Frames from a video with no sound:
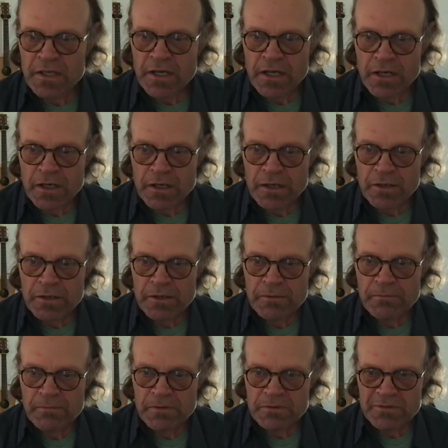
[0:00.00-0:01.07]

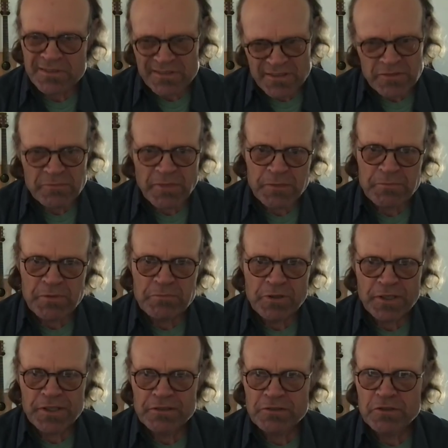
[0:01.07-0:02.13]
you might be
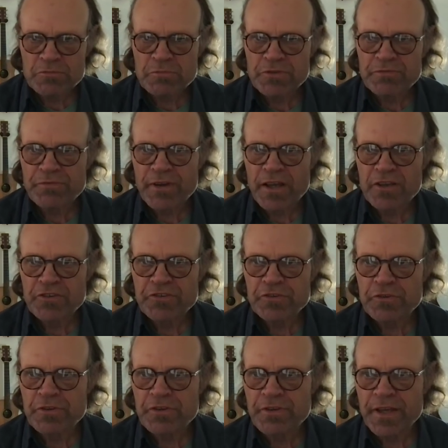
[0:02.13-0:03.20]
playing a little bit faster
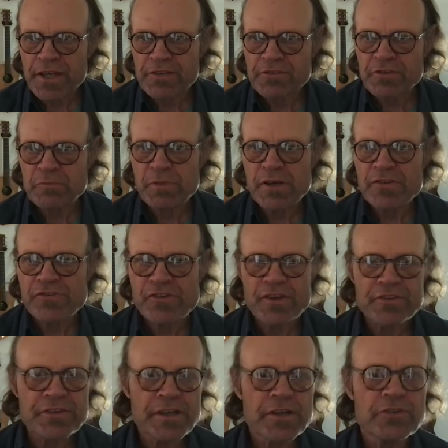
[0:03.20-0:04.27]
than that, depends on
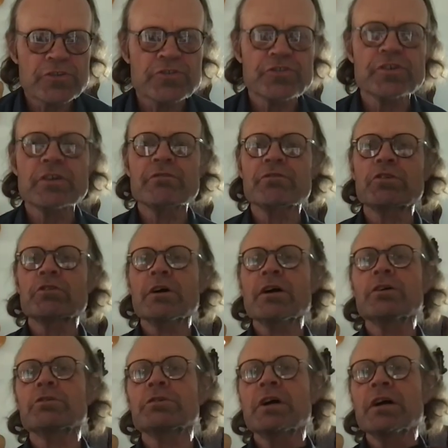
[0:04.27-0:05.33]
the energy of the
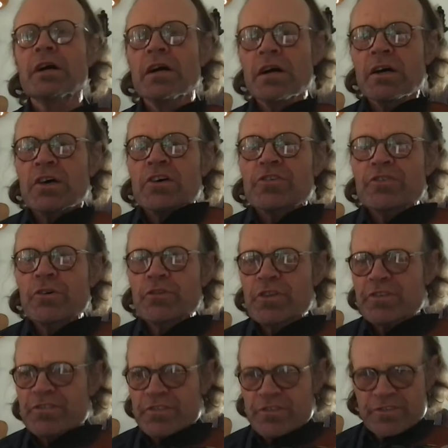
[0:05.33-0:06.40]
crowd. So
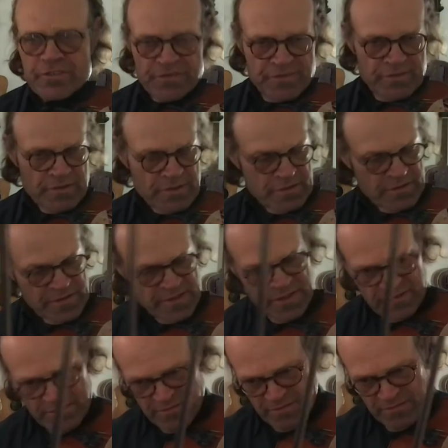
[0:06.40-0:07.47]
this is,
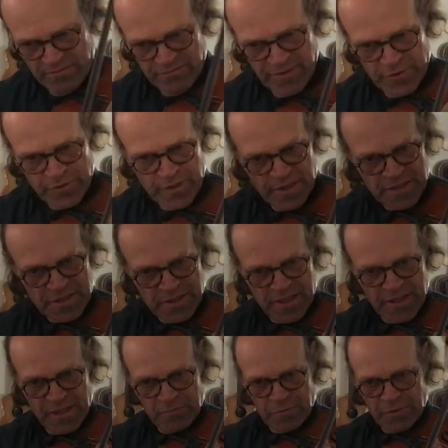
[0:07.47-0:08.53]
again, a very
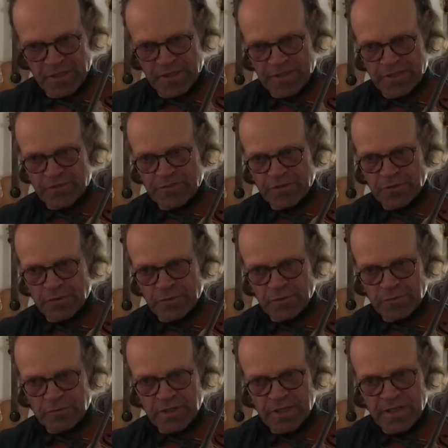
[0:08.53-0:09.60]
uncomplicated
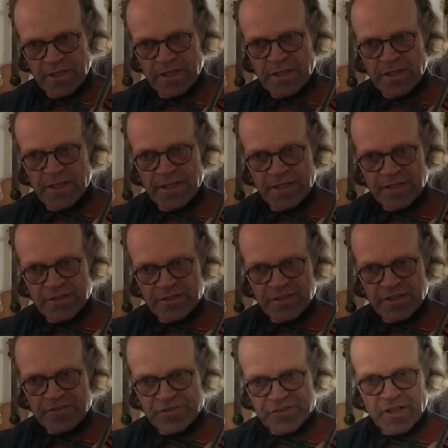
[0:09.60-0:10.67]
tune, and it
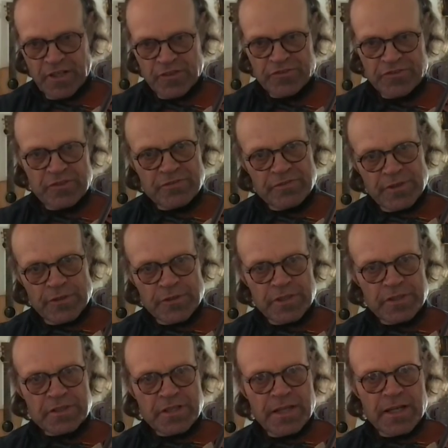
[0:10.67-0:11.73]
starts in a very
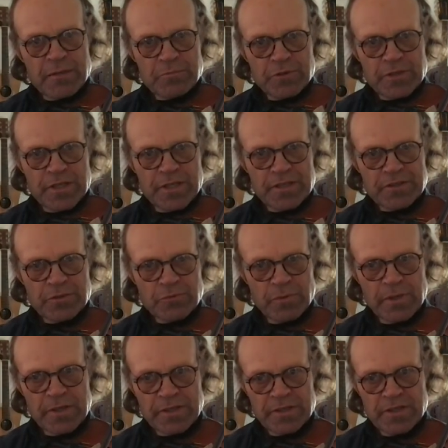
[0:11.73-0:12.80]
uncomplicated
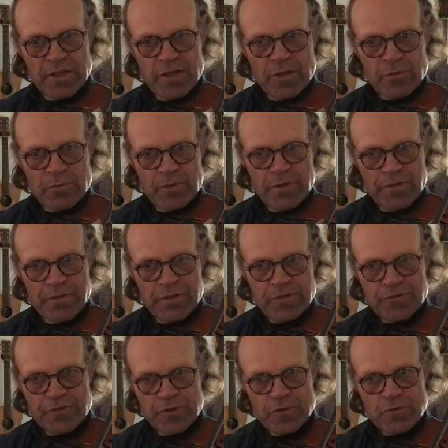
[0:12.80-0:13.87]
way with
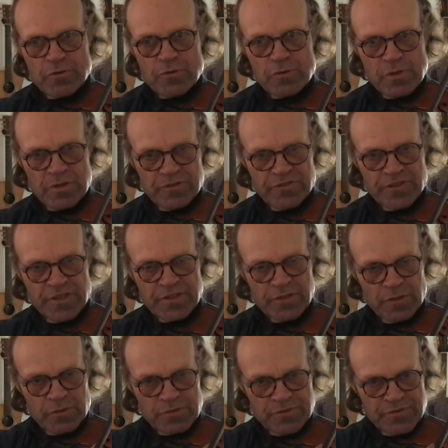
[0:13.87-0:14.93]
2 D
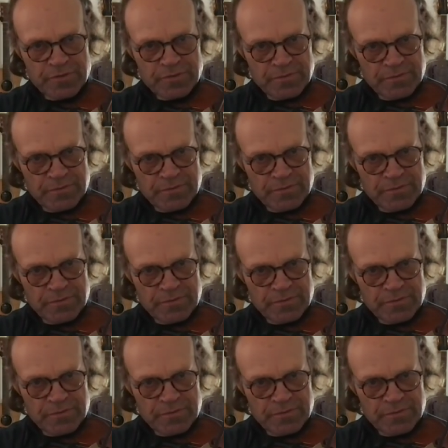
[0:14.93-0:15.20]
notes,